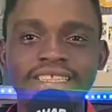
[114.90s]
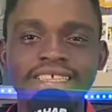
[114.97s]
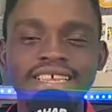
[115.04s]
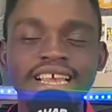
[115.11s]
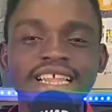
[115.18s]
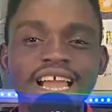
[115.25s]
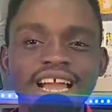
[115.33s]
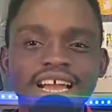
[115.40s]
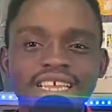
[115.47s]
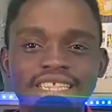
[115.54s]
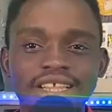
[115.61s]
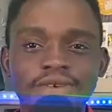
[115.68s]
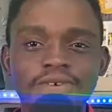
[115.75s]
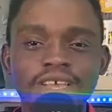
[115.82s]
The earlier
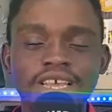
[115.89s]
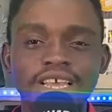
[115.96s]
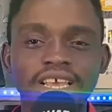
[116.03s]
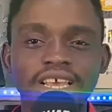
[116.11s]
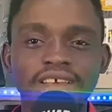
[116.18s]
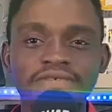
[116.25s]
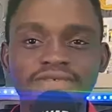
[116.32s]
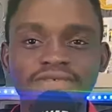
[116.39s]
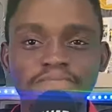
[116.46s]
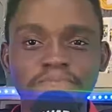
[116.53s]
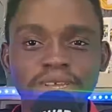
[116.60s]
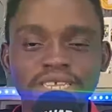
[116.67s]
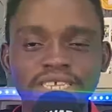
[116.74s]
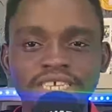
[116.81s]
in the week, uh,
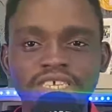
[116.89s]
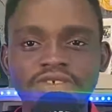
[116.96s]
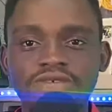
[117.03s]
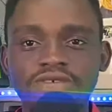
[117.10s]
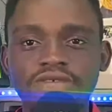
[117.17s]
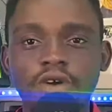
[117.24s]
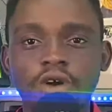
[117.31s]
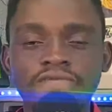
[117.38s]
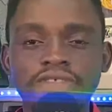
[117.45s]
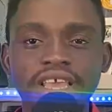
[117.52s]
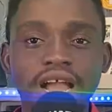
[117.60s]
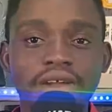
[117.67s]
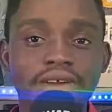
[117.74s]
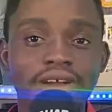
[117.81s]
pictures of
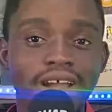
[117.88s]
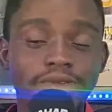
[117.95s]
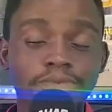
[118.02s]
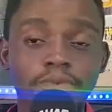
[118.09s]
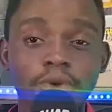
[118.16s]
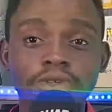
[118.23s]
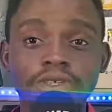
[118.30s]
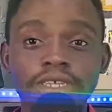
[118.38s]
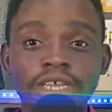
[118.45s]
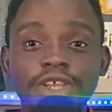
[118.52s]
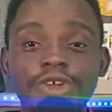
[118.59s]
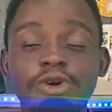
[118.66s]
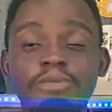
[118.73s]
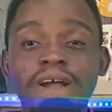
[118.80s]
the Accra Sports
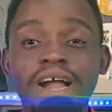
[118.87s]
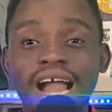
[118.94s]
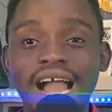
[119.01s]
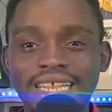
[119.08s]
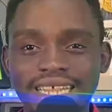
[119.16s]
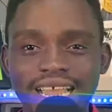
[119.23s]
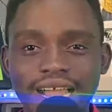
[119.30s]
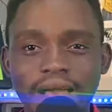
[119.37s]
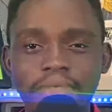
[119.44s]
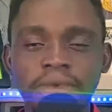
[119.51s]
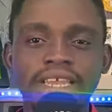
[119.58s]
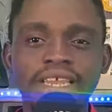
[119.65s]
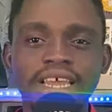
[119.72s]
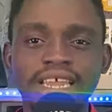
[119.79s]
Stadium had
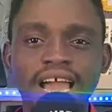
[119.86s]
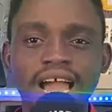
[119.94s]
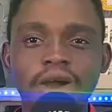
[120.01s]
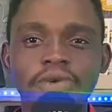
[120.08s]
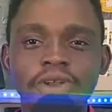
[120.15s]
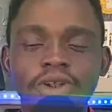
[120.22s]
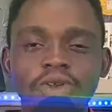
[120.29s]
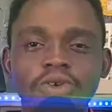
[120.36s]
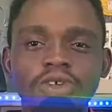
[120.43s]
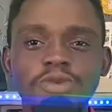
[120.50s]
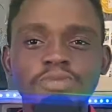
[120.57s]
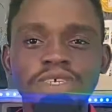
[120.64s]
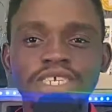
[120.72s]
come in and how it looks.